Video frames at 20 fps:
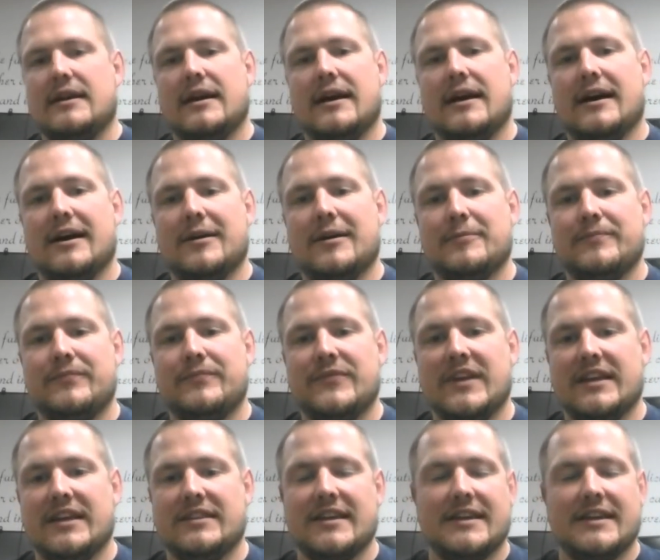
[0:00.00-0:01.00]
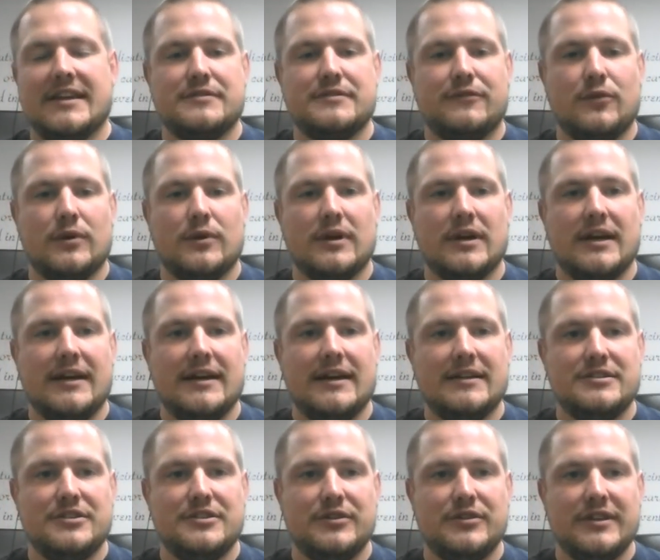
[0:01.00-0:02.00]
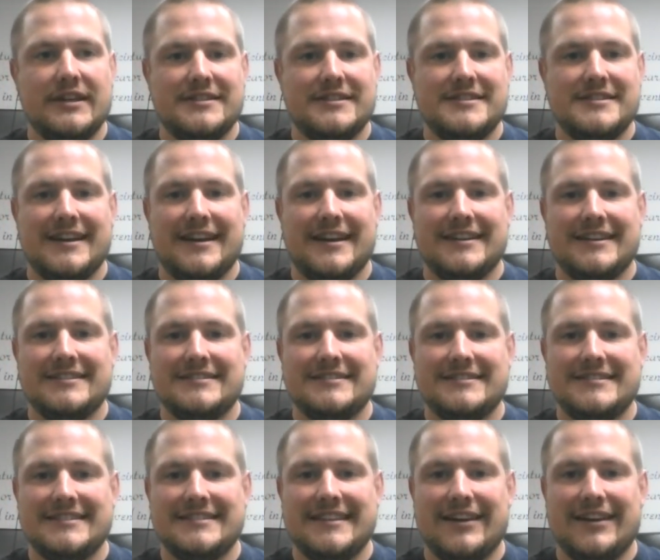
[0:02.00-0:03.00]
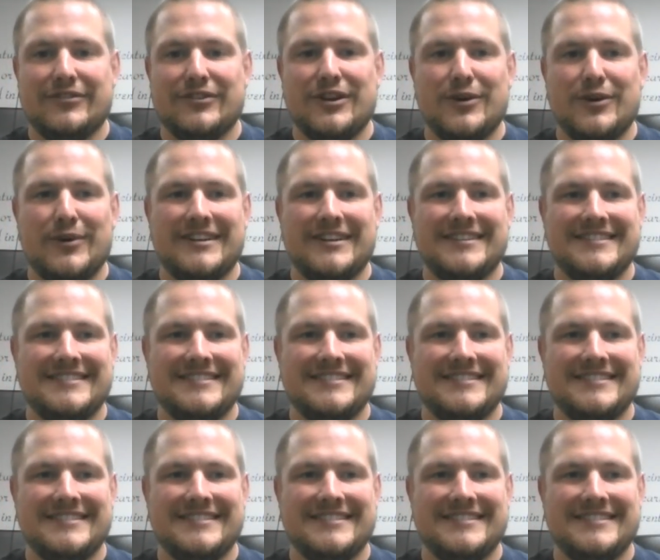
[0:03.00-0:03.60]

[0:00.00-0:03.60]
Um, and thanks for uh, tuning in today. Have a good one.